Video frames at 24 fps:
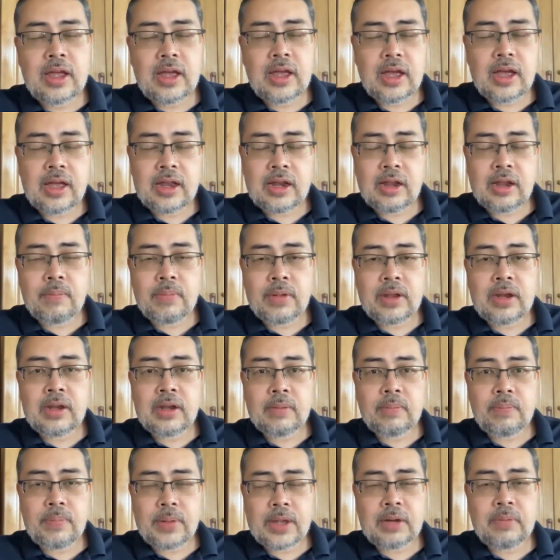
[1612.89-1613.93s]
in a
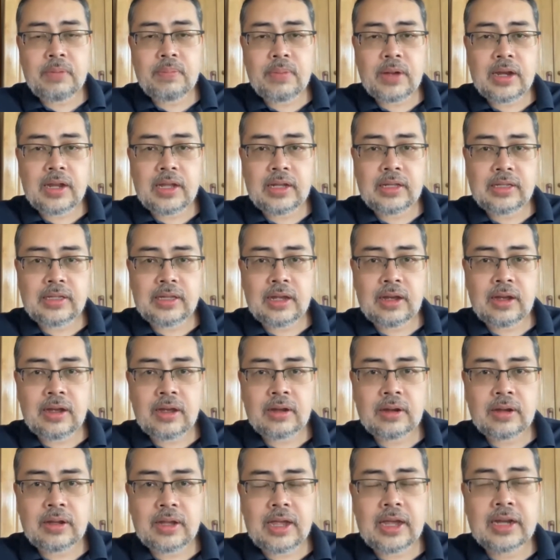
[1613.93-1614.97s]
bit, but it's
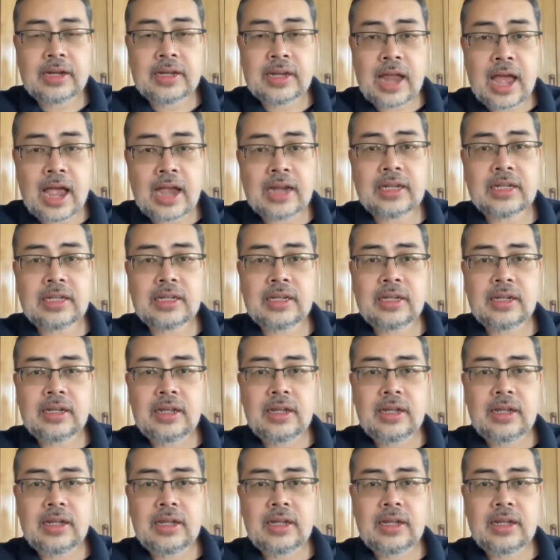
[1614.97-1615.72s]
ignitemc.us.